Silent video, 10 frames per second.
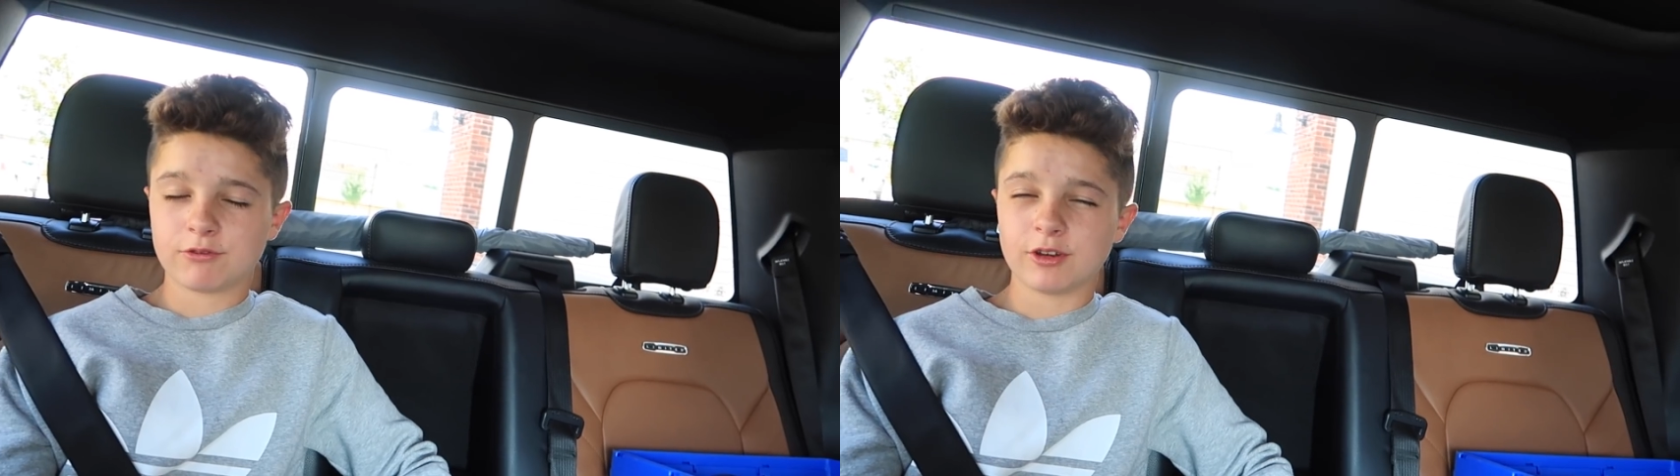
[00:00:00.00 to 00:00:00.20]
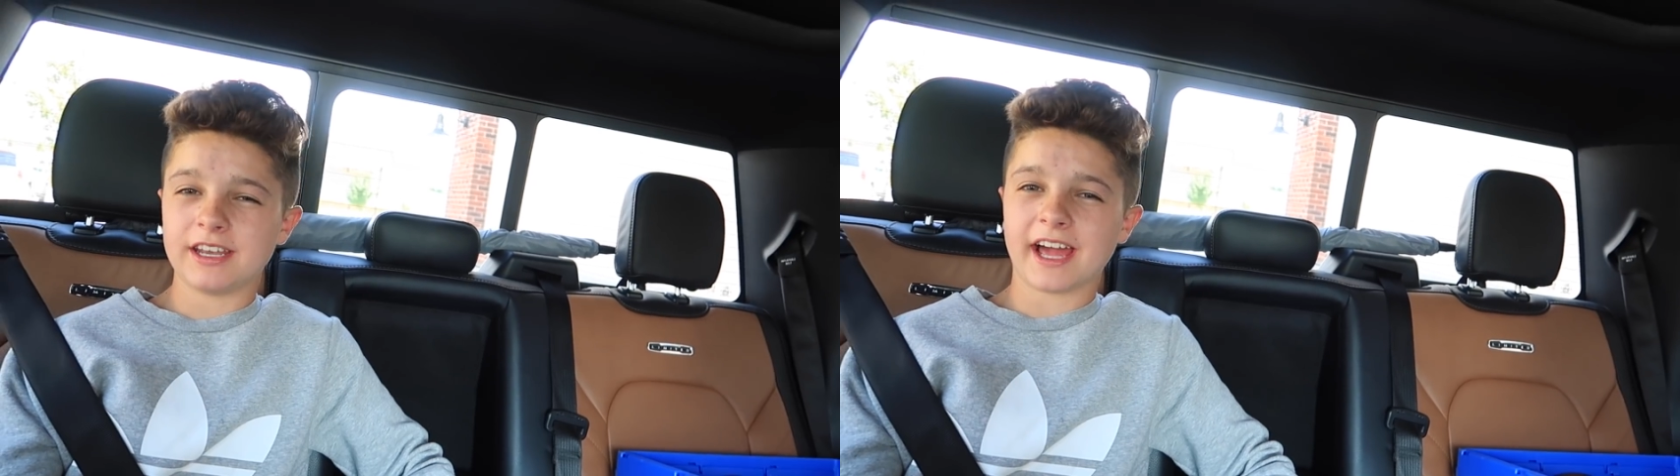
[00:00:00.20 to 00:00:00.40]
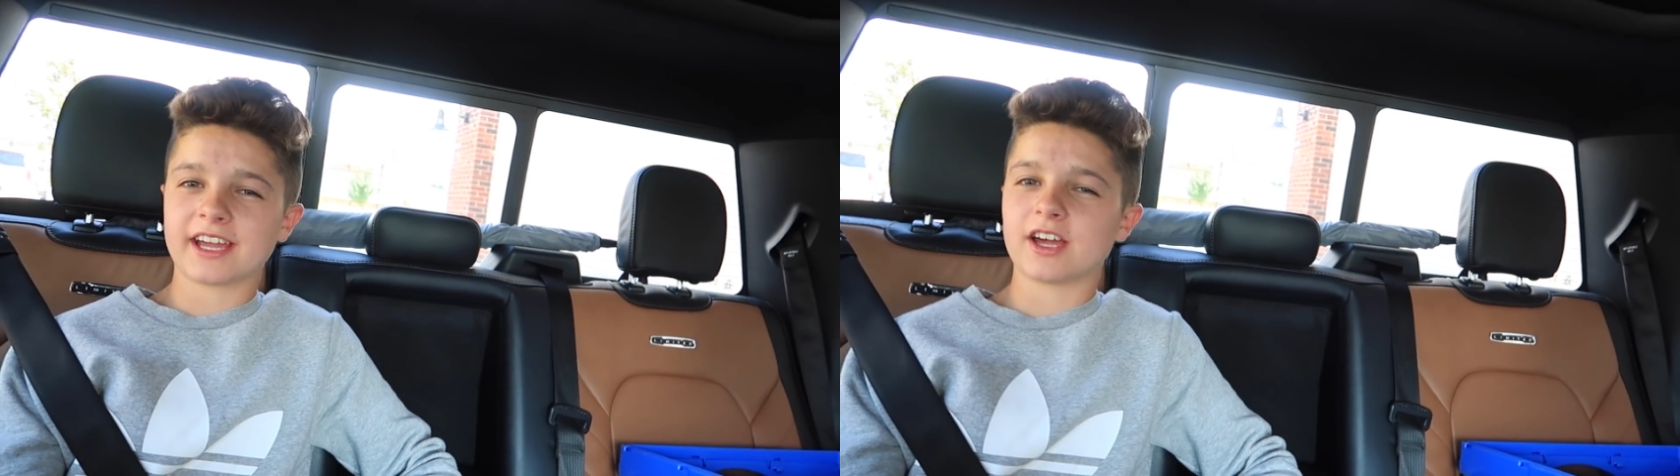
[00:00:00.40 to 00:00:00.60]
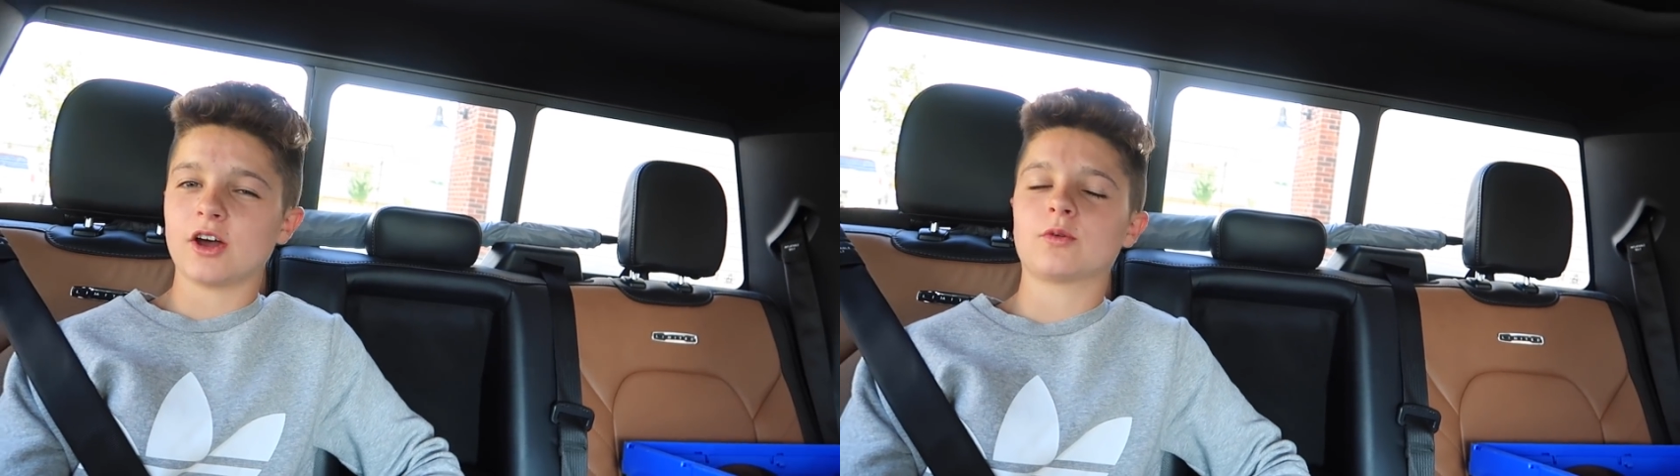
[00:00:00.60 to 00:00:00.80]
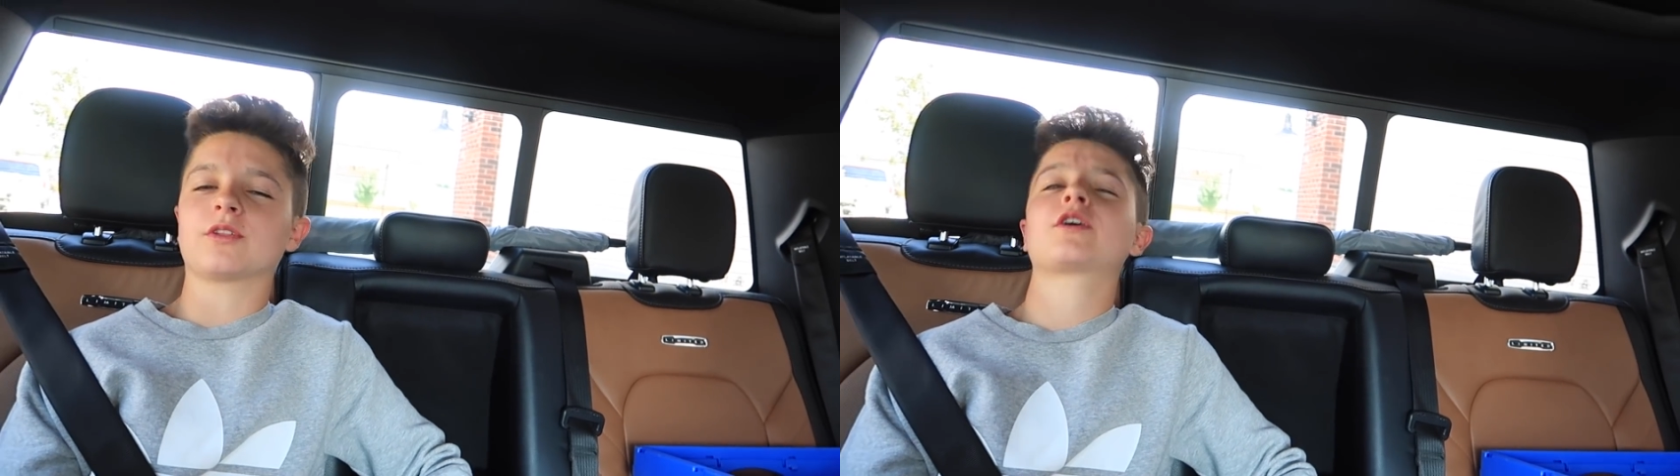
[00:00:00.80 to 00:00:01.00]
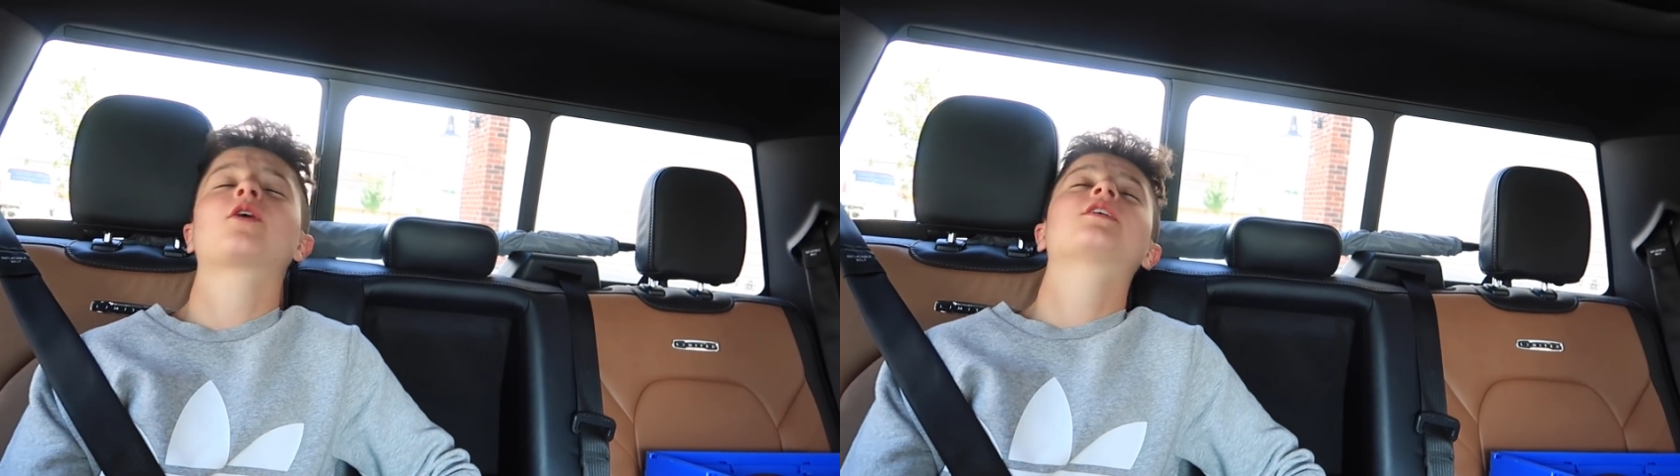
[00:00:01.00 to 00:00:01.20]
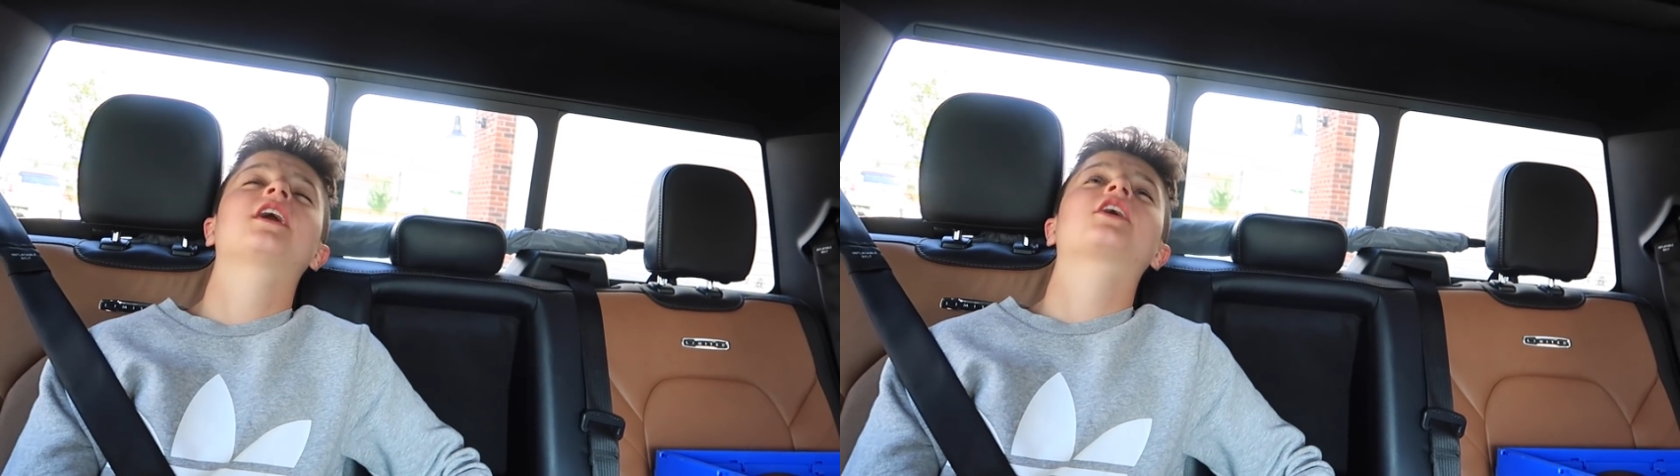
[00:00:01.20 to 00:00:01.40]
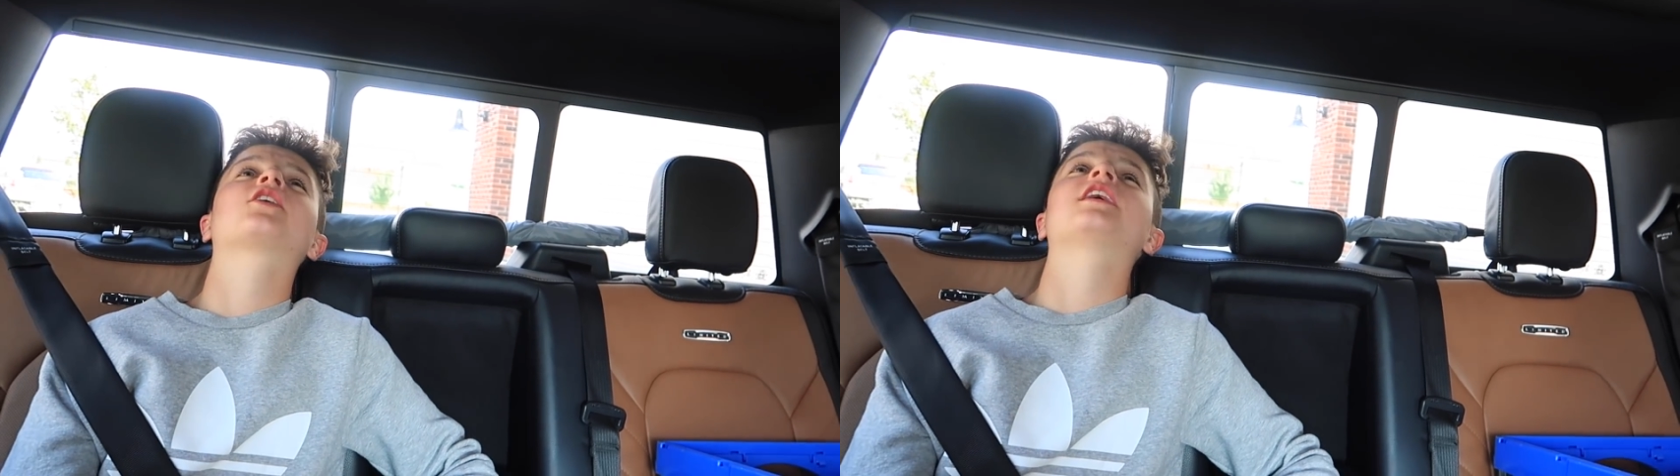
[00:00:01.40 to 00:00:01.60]
free Diet Coke with
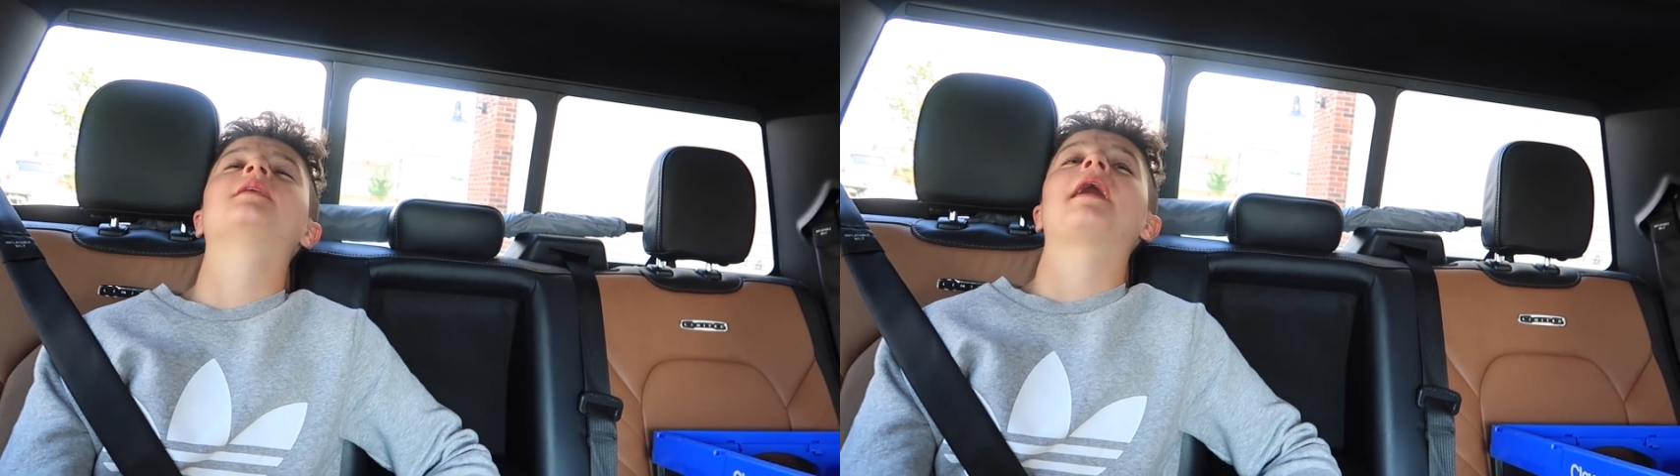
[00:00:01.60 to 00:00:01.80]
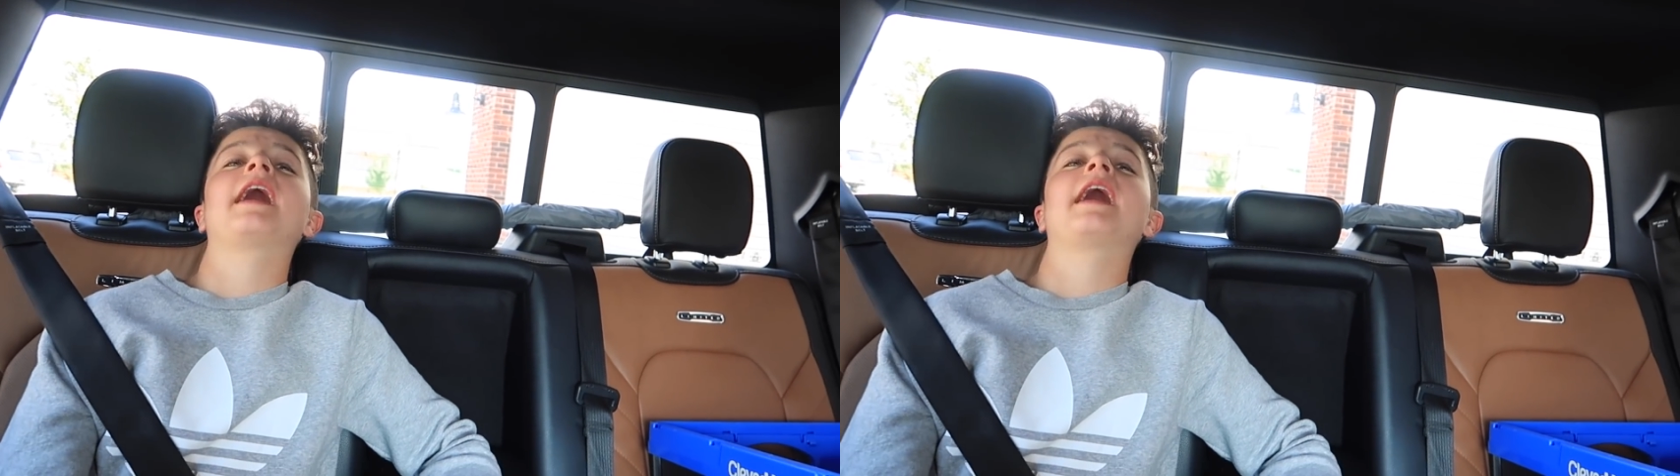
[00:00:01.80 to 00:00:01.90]
coconut cream.